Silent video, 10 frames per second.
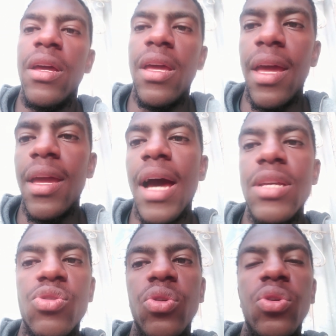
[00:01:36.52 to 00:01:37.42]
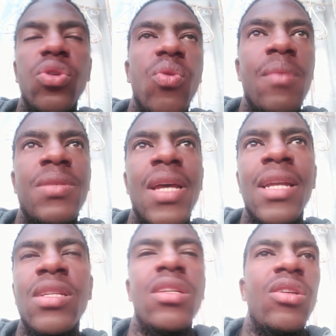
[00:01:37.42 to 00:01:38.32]
hey, I saw your
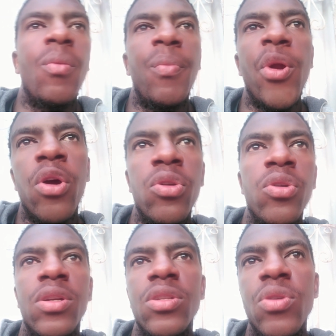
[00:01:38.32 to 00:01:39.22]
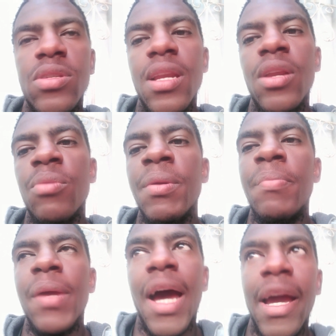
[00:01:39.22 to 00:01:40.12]
website, your blog looks a little
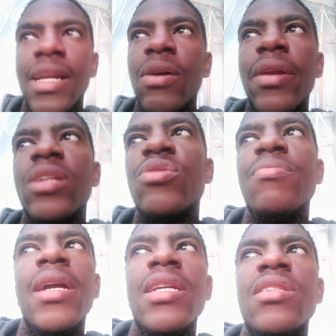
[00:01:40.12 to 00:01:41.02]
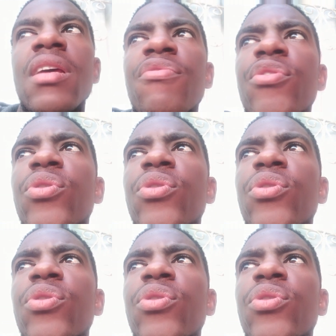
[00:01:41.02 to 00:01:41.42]
bit behind. I would like to manage that for